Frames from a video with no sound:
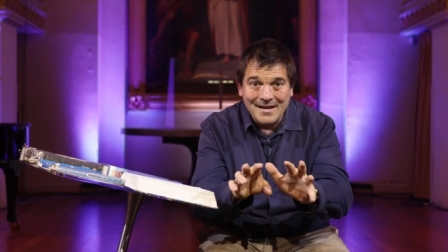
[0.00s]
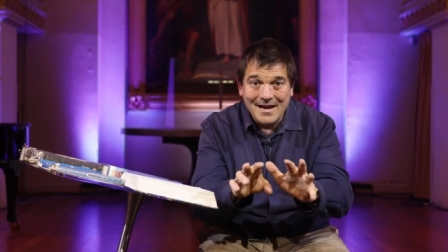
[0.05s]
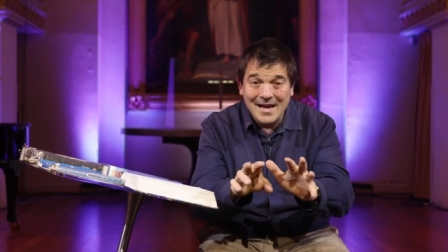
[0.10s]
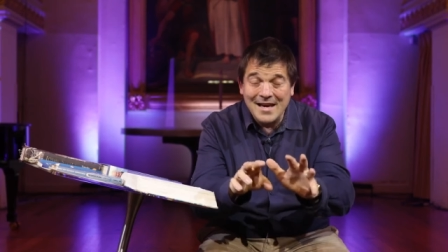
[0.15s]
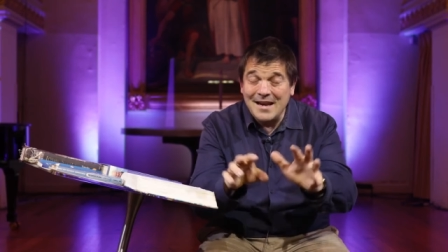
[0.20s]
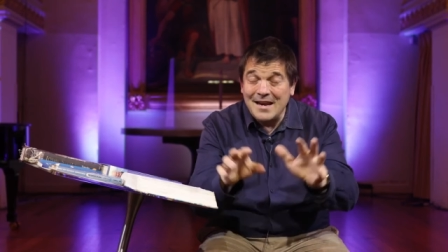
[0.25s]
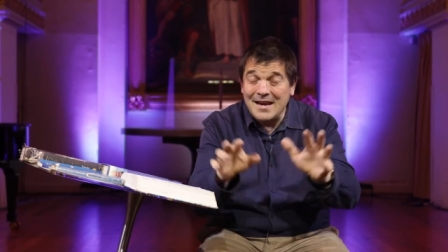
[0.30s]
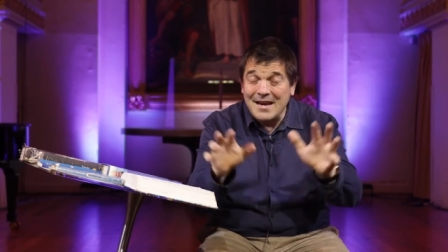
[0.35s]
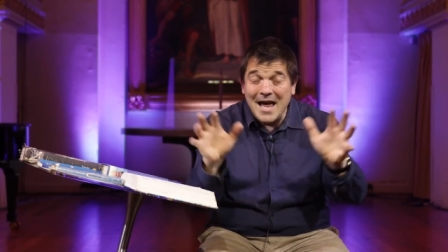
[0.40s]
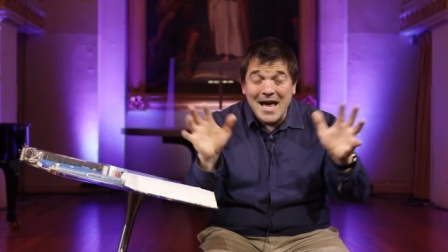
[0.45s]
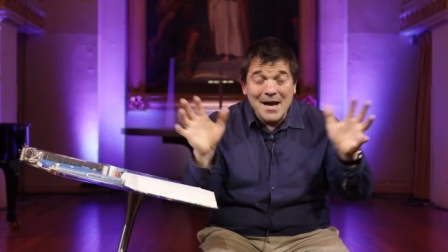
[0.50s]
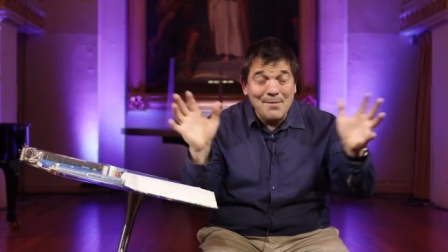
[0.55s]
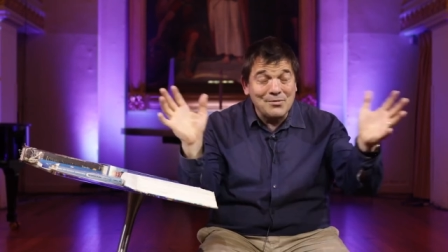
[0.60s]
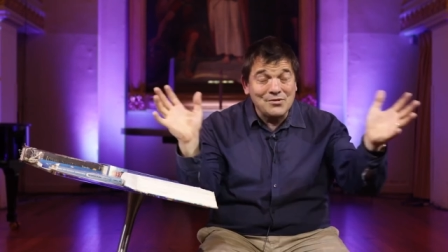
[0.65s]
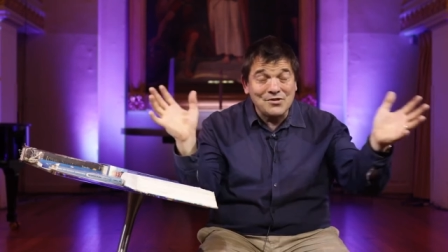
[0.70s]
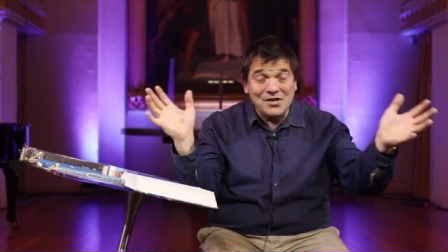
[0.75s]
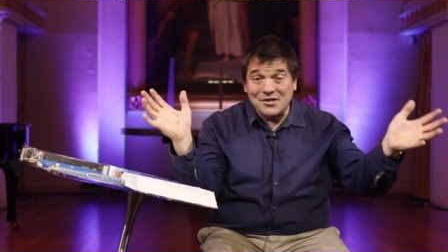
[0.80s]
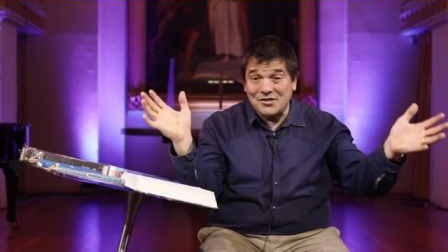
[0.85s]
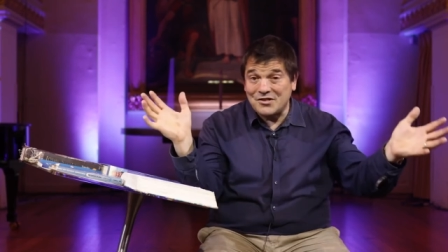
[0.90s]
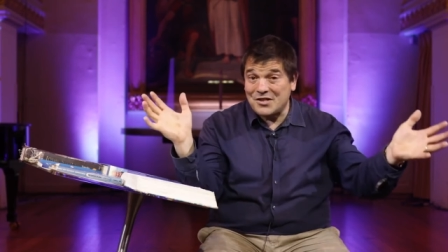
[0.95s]
It
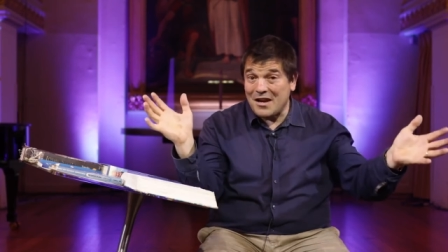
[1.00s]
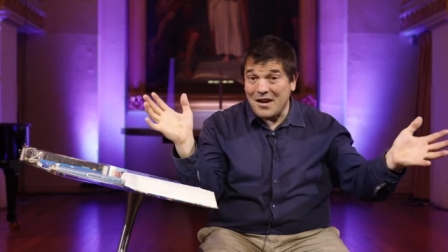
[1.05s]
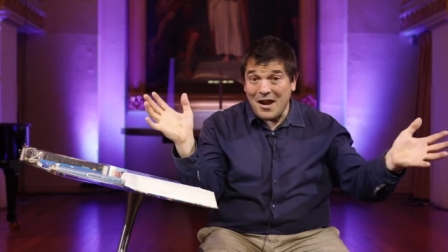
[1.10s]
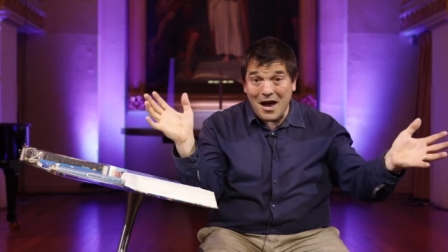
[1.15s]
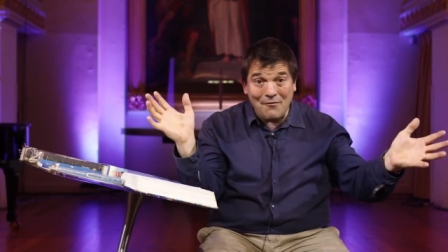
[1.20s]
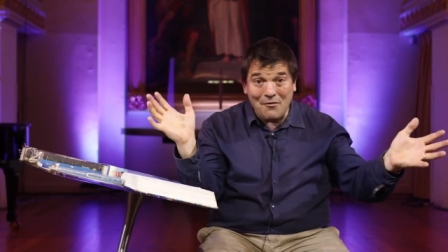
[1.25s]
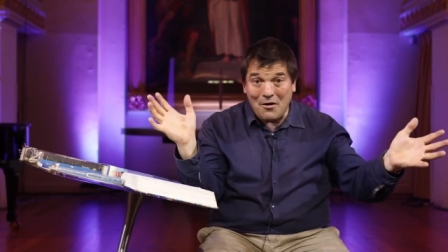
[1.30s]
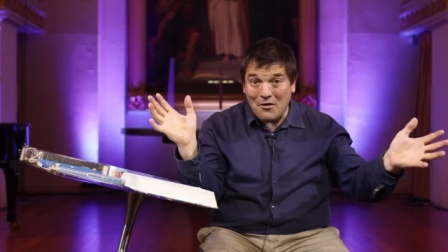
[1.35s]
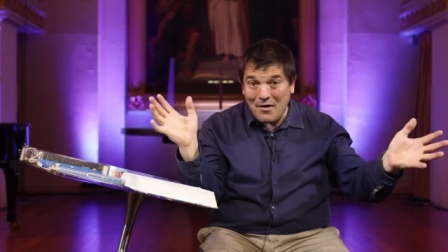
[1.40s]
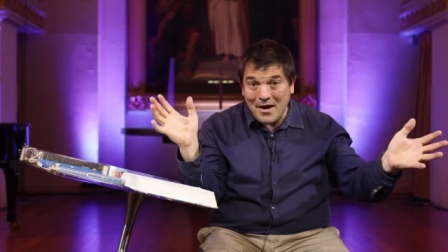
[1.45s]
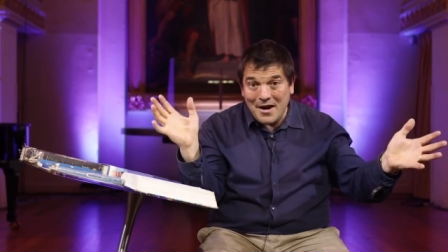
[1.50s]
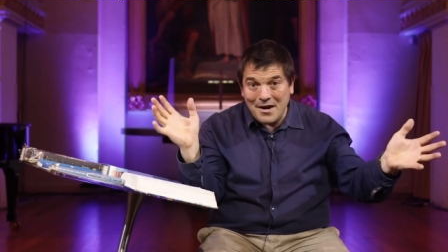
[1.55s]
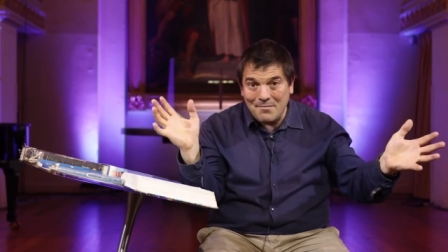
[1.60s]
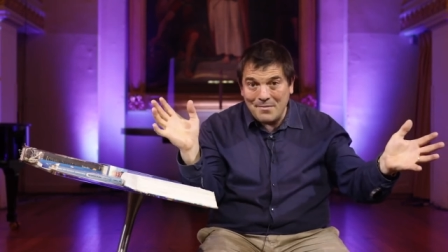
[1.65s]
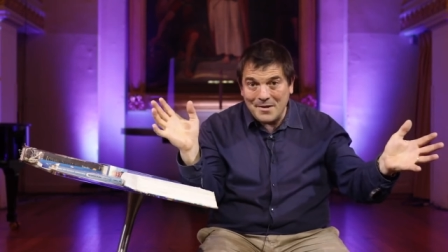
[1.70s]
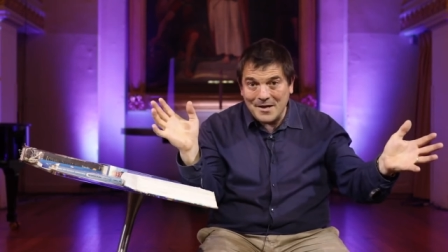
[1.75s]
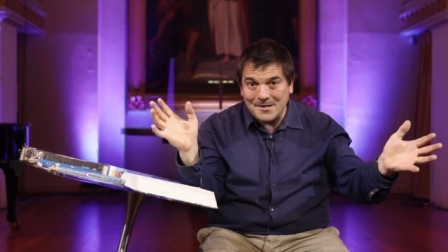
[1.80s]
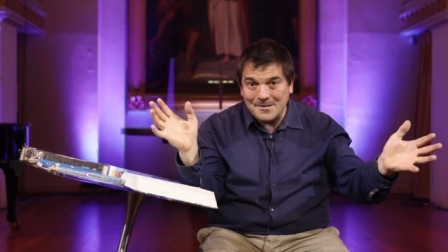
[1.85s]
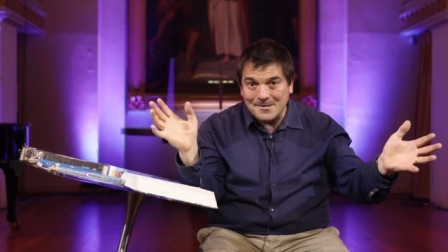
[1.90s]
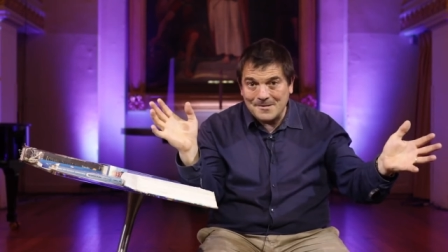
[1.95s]
enables us to love our
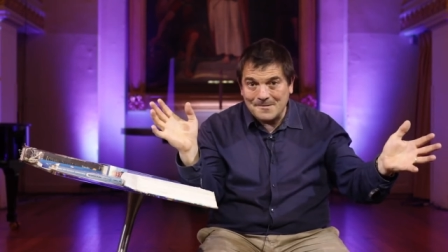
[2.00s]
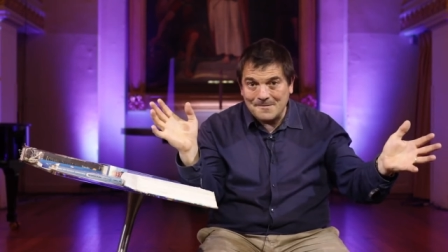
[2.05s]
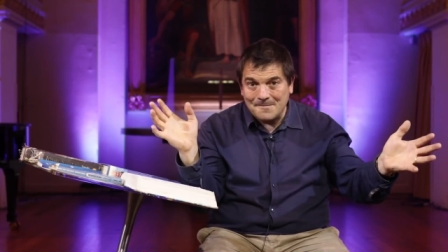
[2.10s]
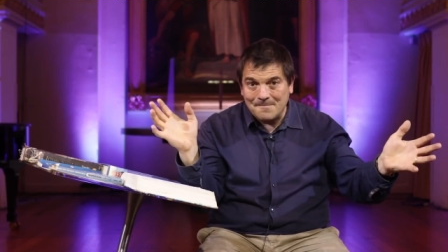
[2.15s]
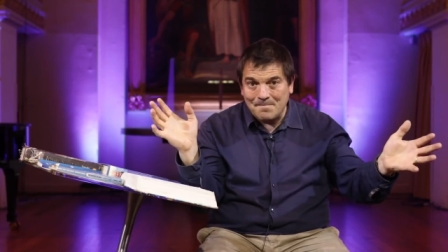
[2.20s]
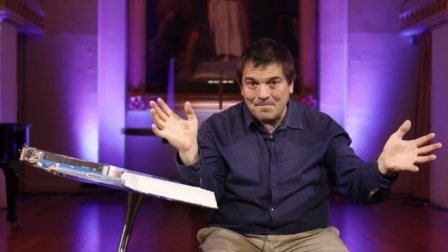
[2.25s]
enemies.